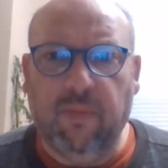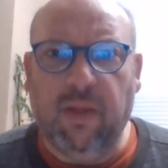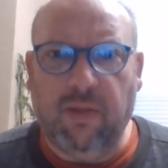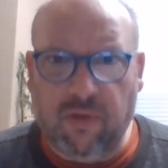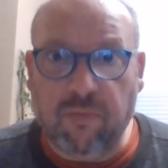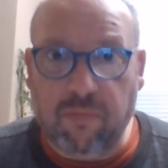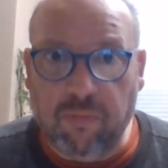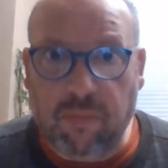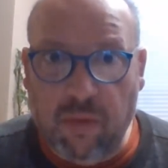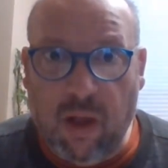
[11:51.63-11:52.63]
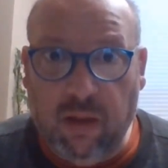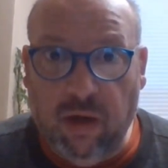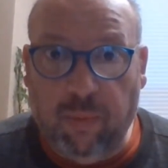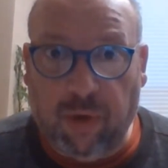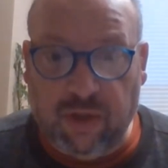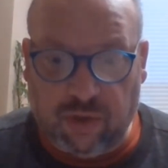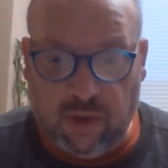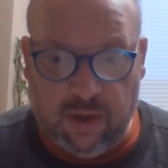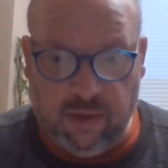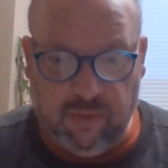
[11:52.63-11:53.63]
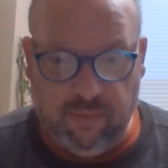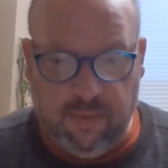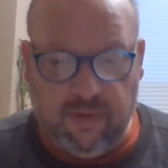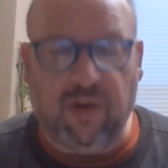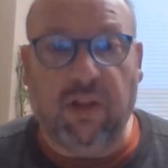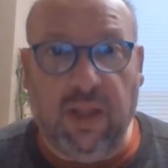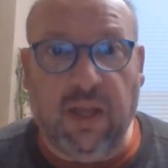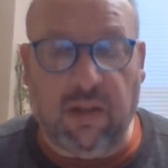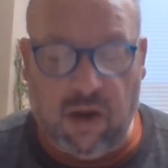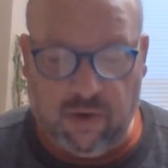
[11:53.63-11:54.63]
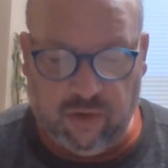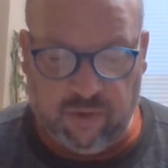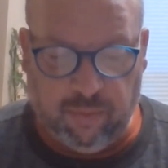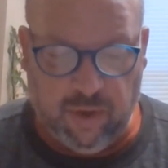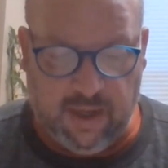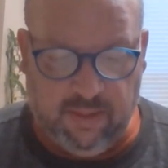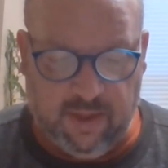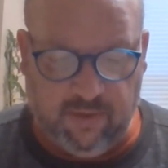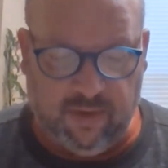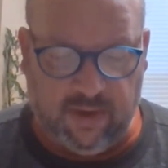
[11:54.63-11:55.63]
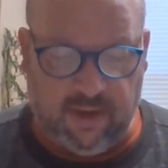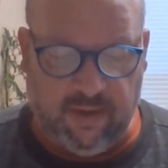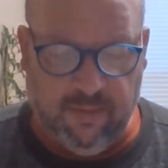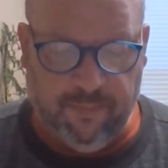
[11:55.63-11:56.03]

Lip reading: That's a little pressure on you. Makes it a little harder to breathe, doesn't it?